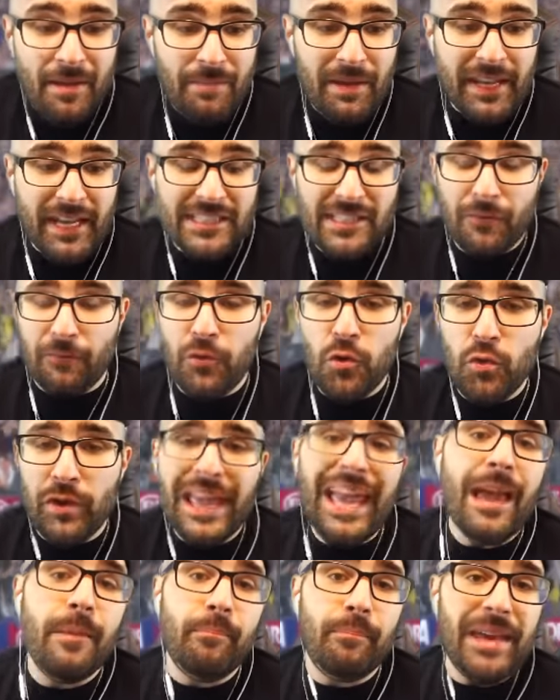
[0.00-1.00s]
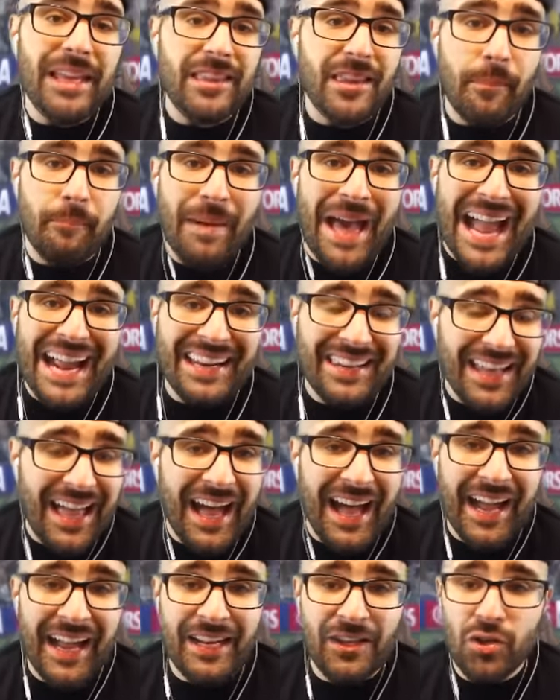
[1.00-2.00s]
Because if you can't beat the back
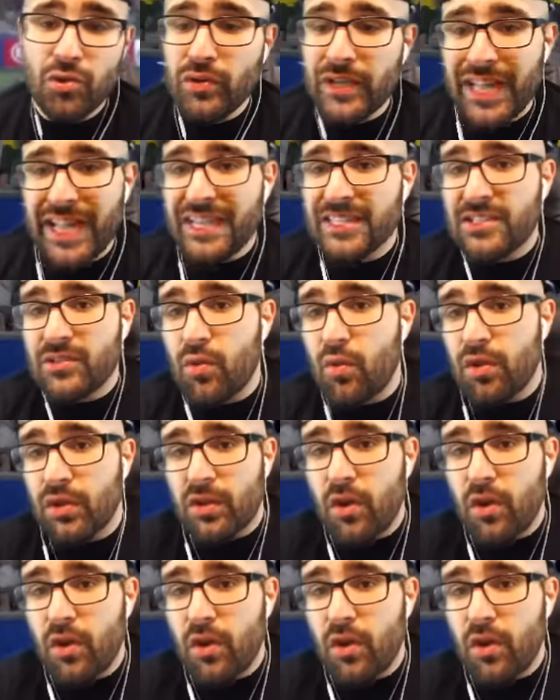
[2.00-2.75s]
line, you can't score